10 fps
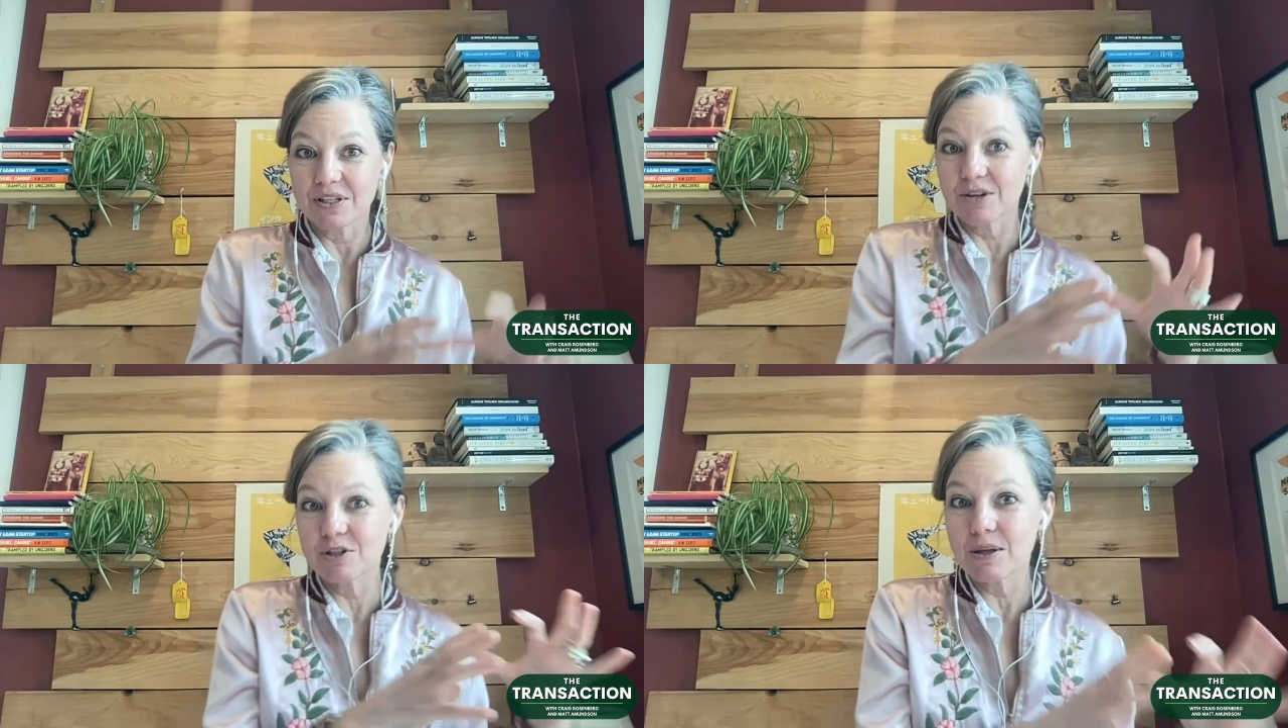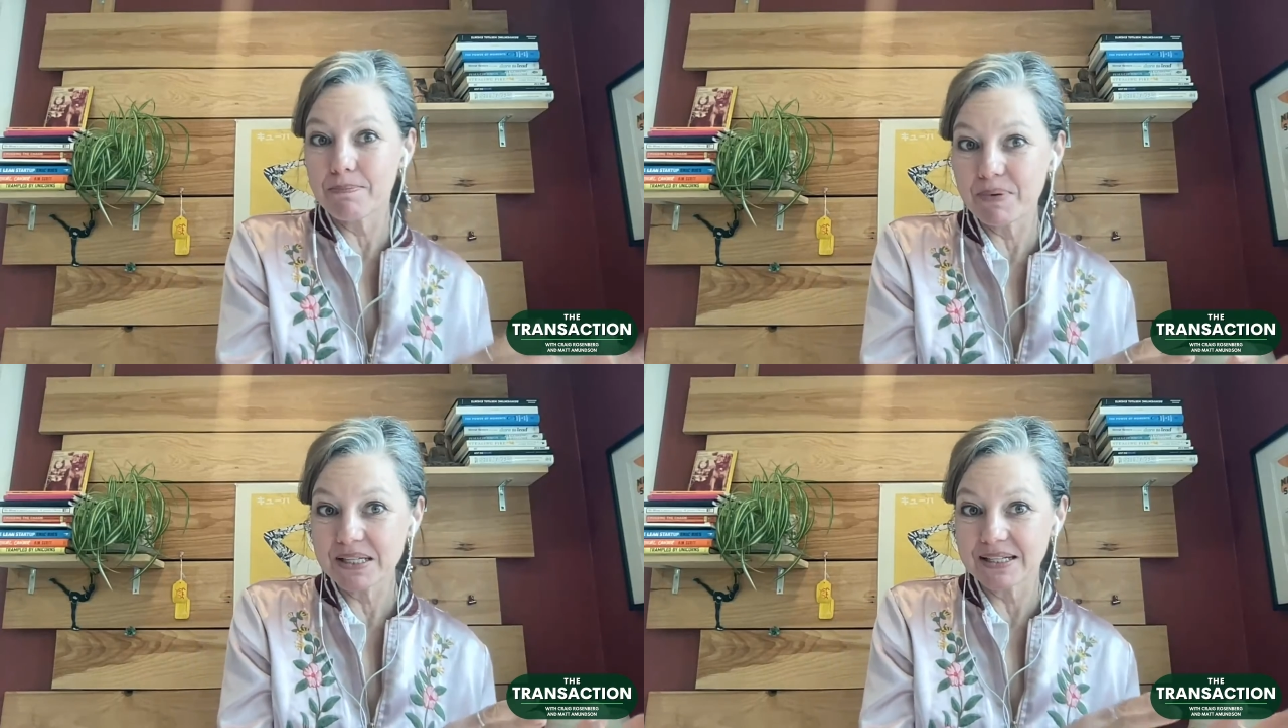There's the
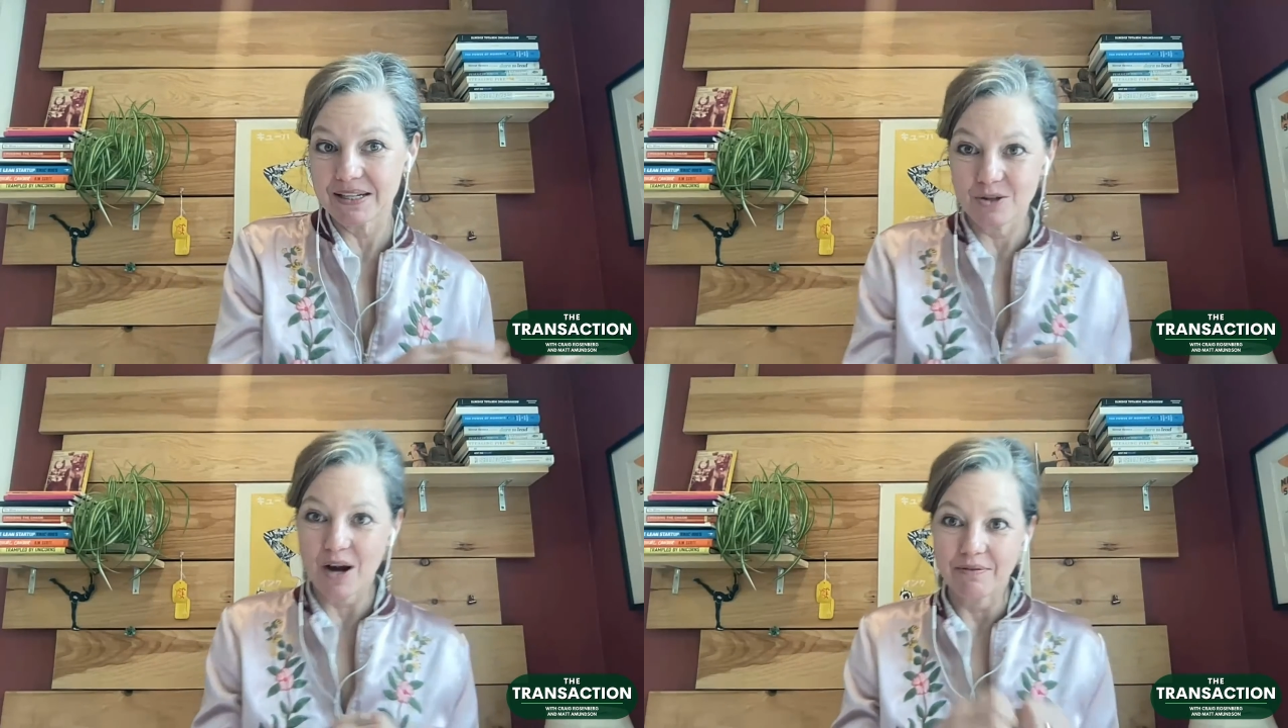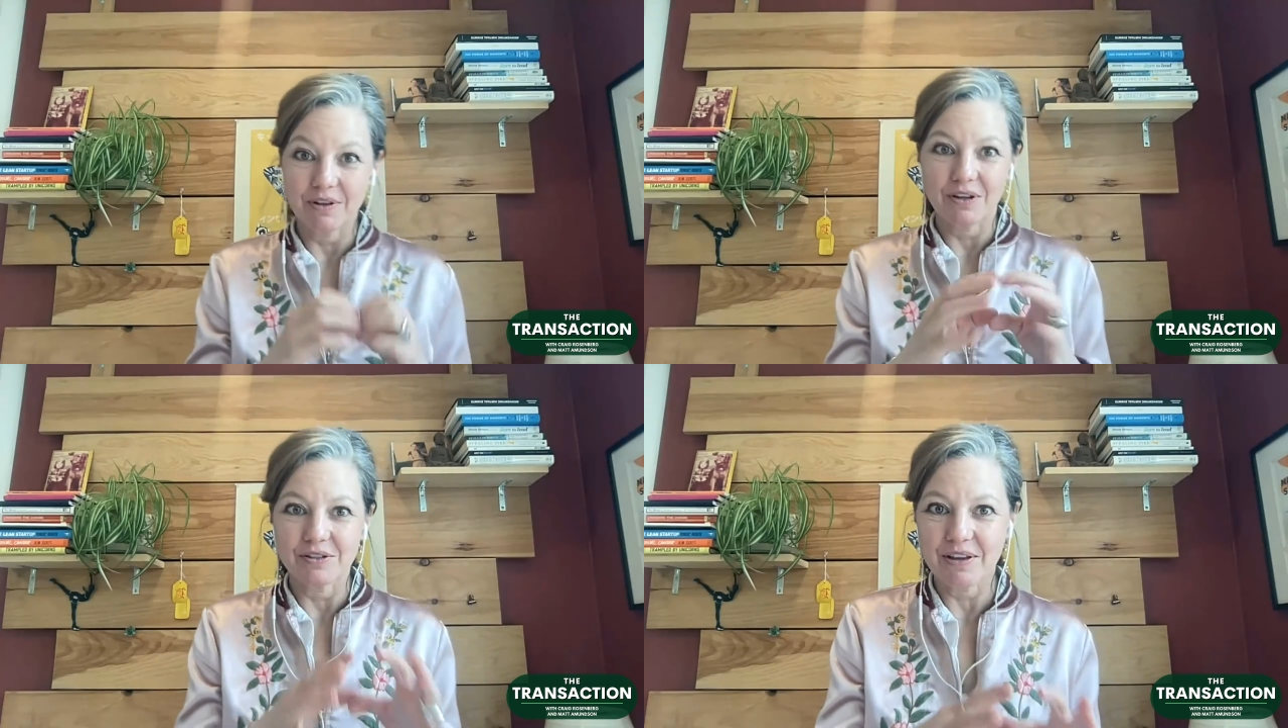business travel.
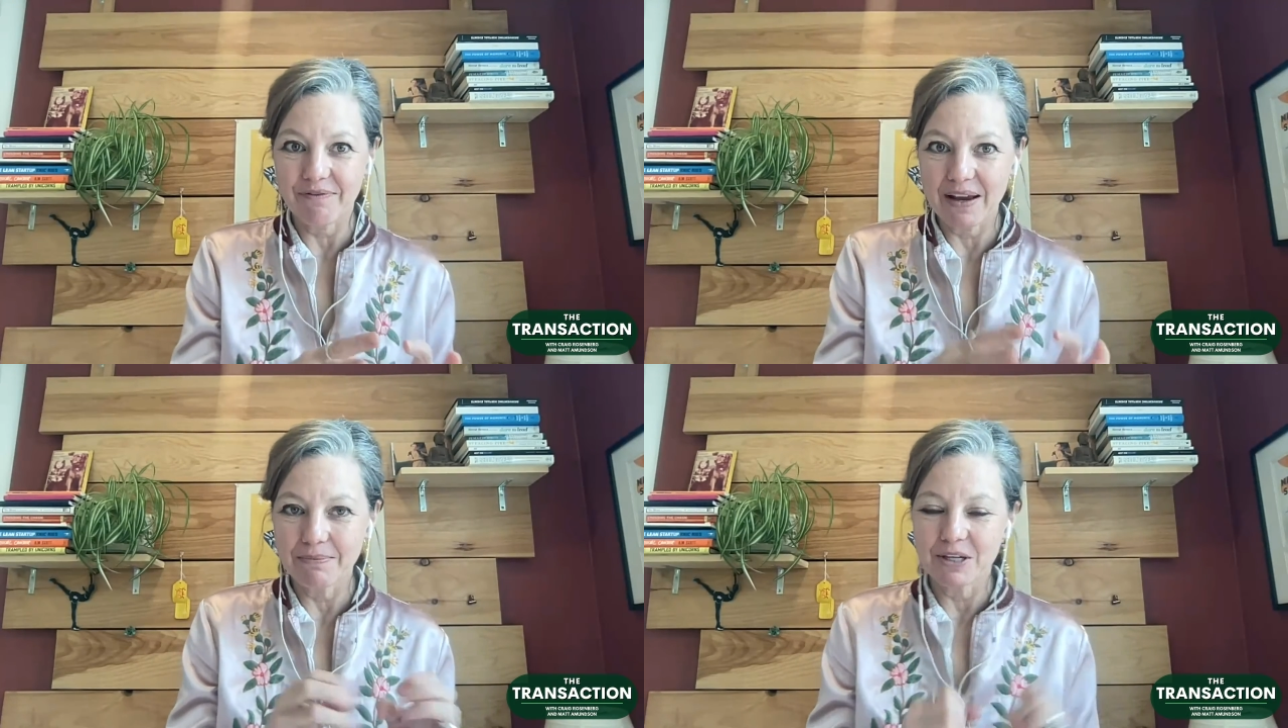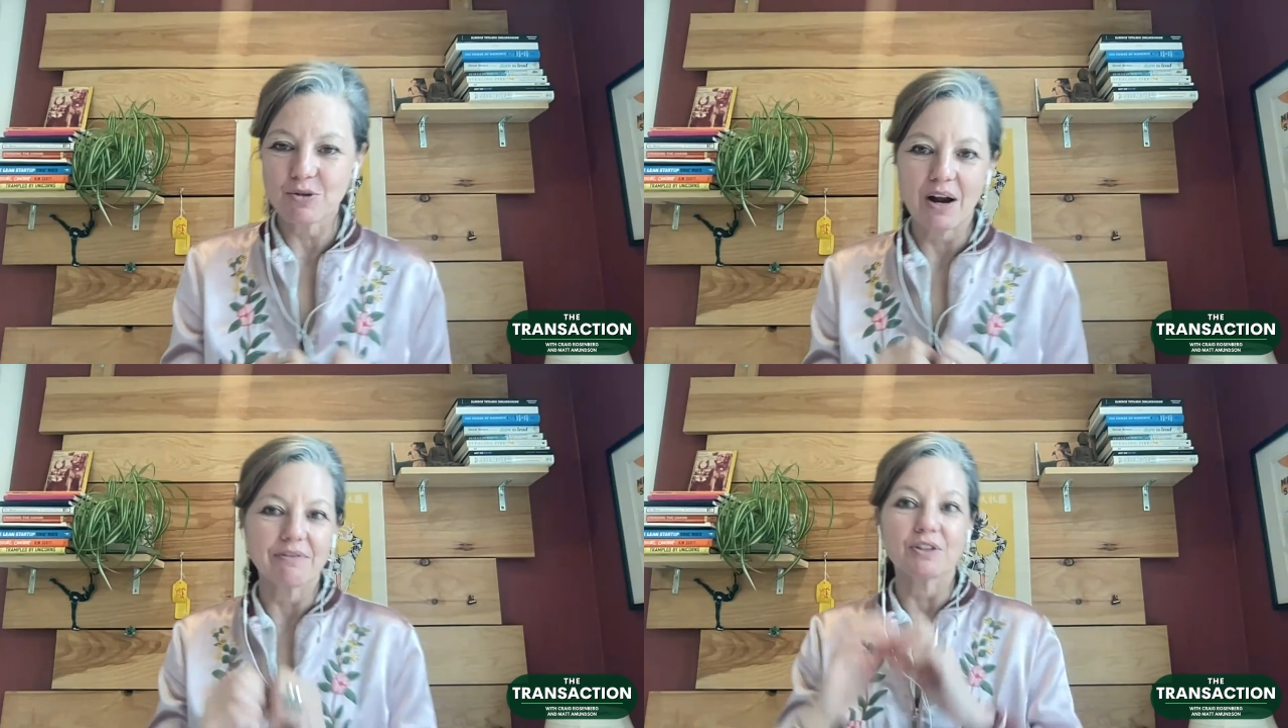There's the family
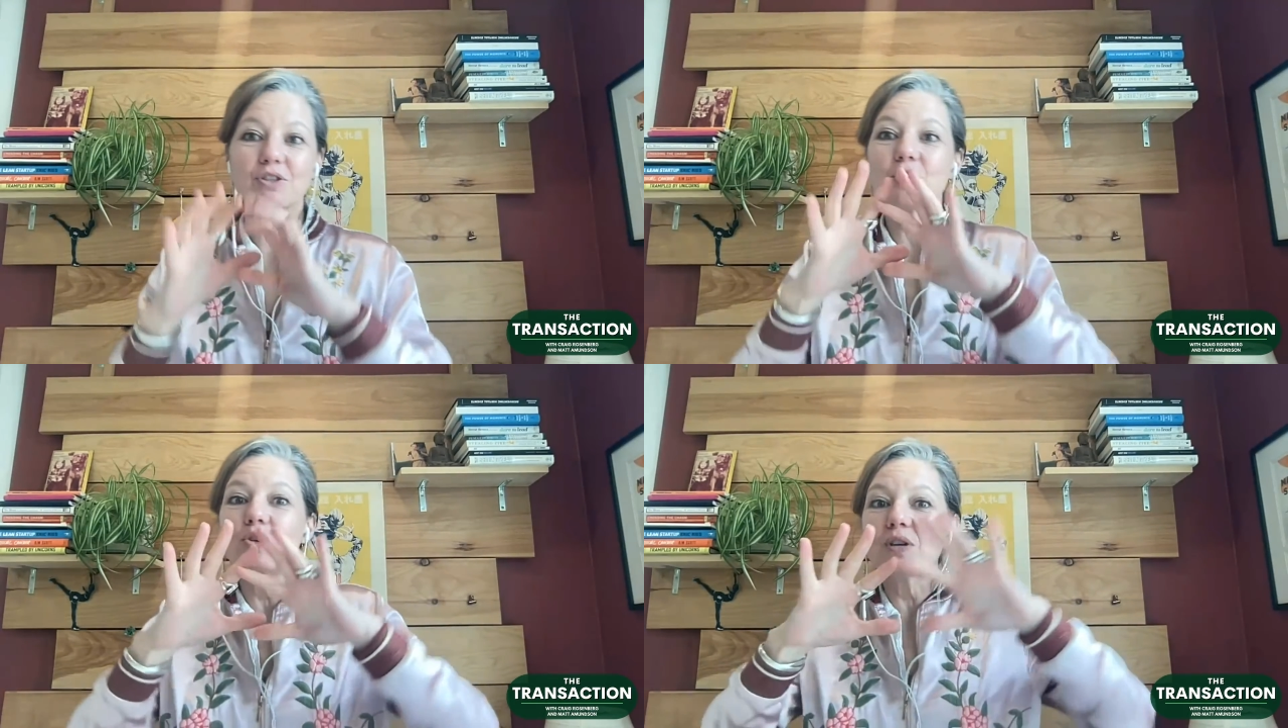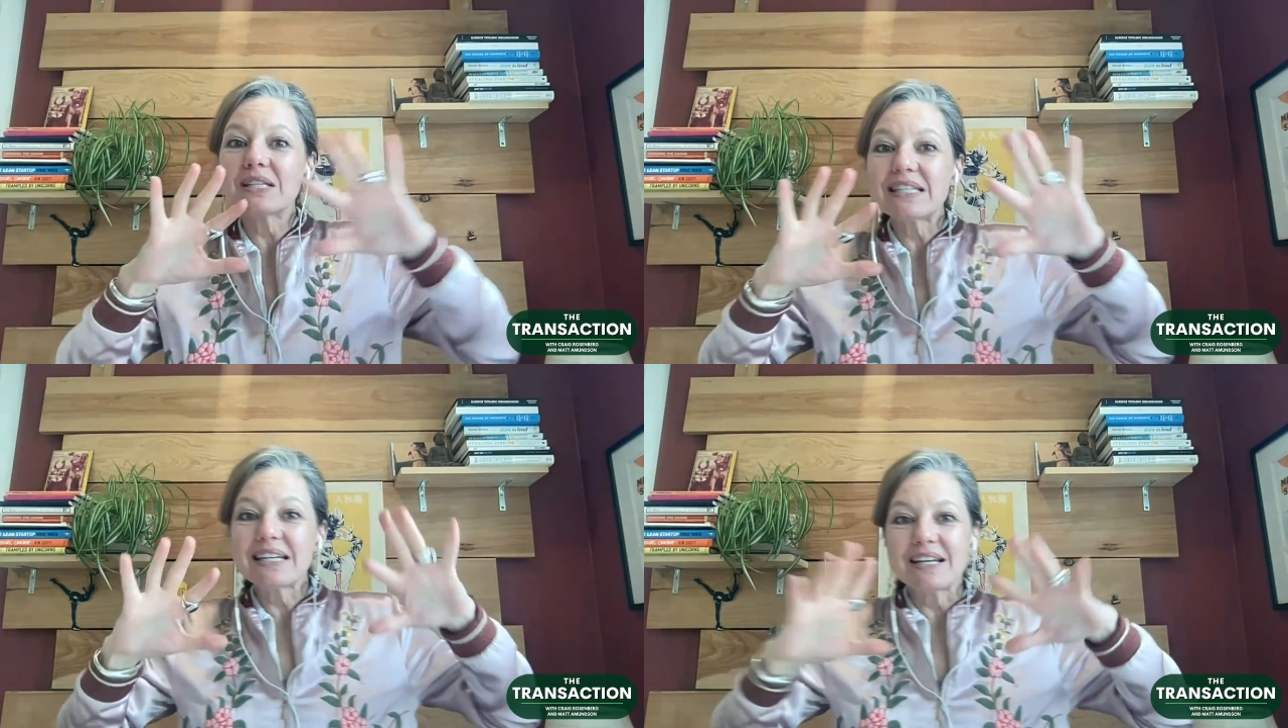traveler. So
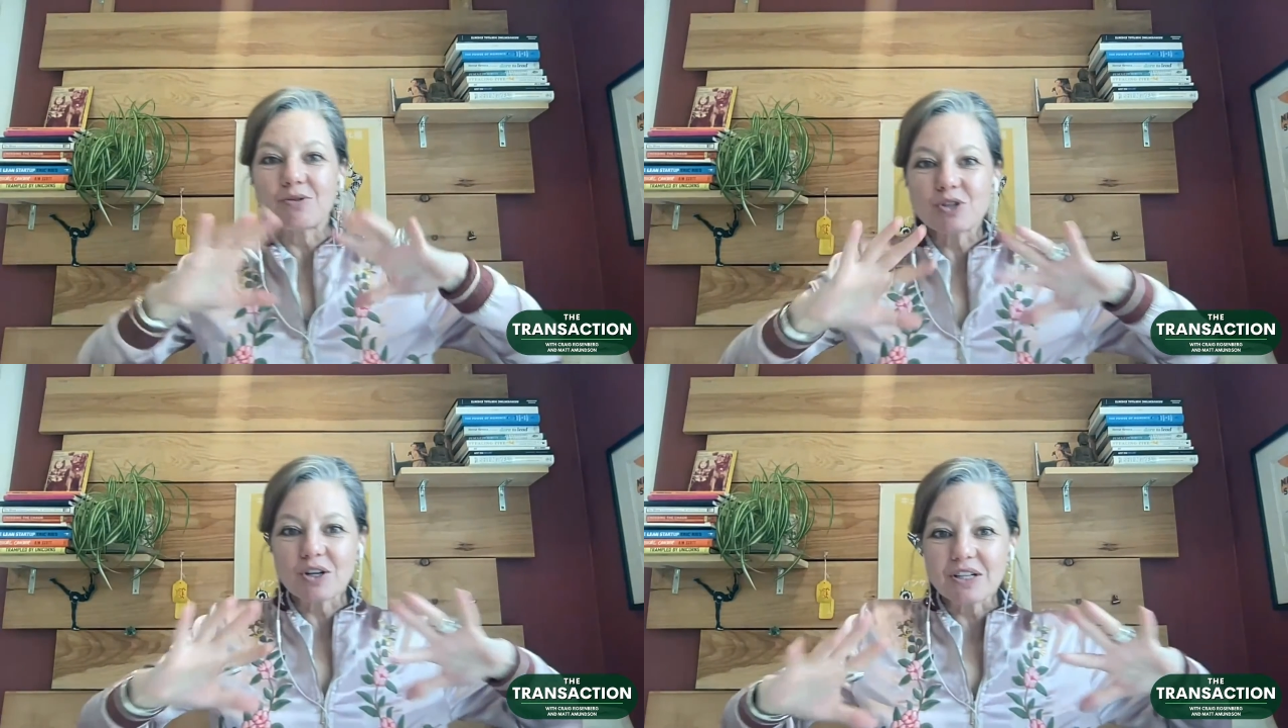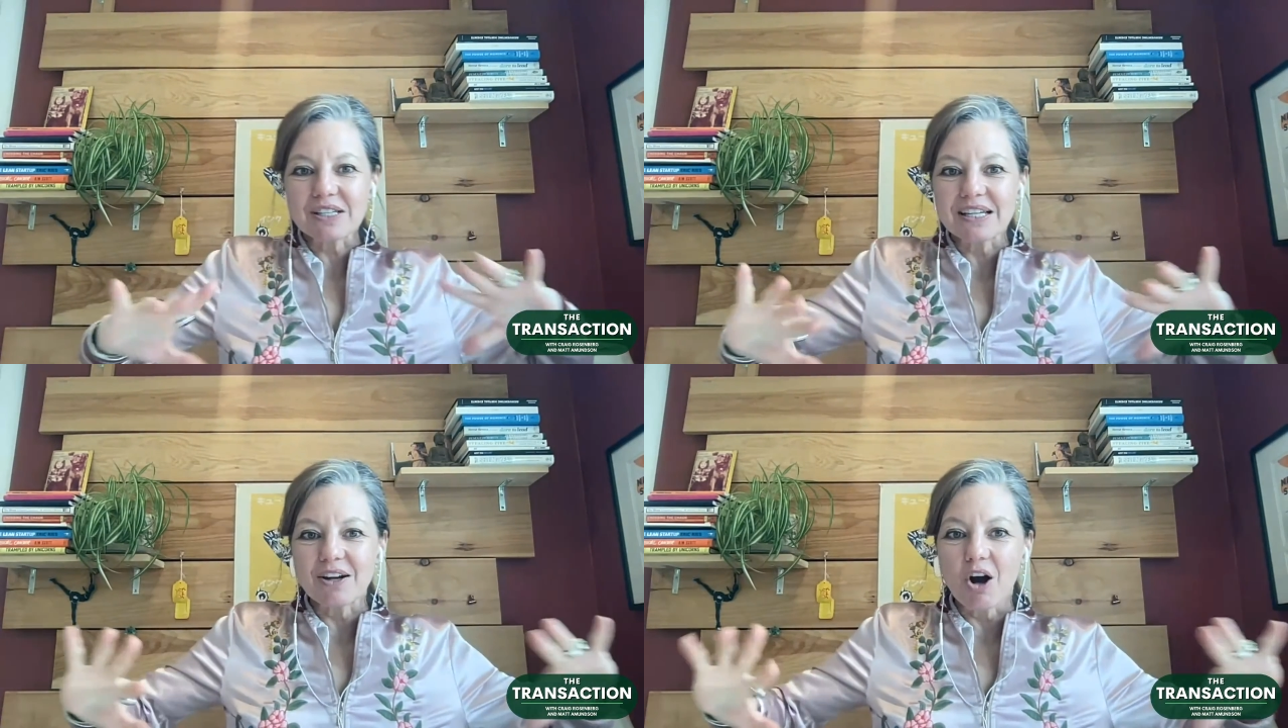you start to see